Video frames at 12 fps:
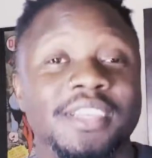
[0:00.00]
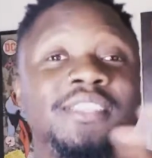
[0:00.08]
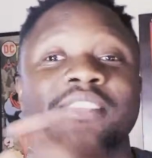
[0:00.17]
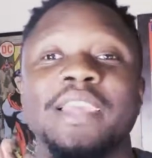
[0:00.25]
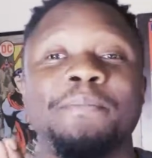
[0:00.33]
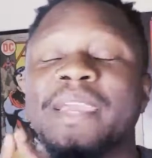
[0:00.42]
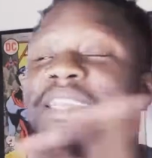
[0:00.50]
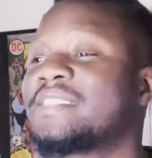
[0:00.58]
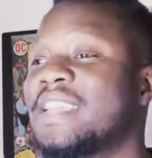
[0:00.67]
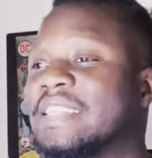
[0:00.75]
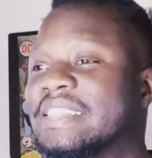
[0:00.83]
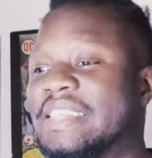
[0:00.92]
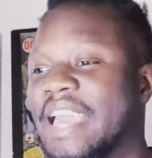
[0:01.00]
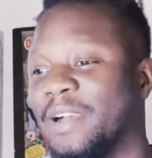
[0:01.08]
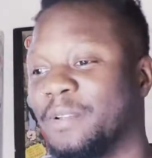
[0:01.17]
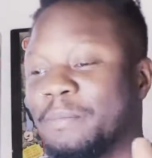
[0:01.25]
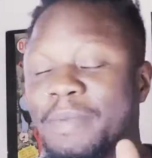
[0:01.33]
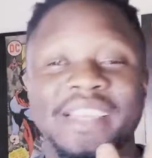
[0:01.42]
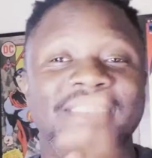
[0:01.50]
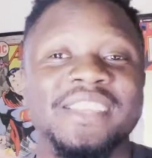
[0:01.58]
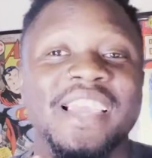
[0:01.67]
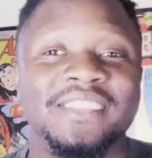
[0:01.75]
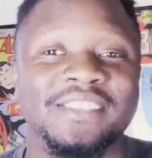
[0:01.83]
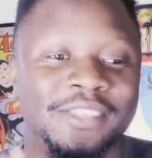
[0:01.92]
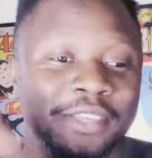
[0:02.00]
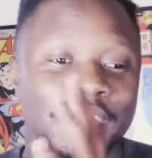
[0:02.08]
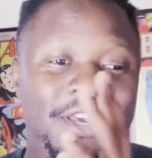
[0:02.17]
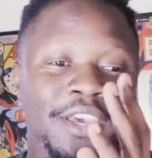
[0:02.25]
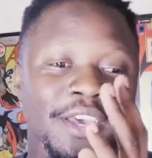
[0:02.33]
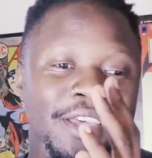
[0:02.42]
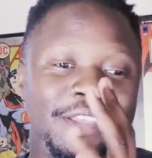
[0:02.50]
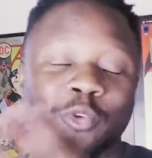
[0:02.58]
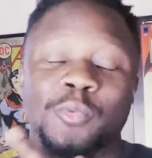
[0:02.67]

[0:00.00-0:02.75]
it, it makes sense now. It makes sense. The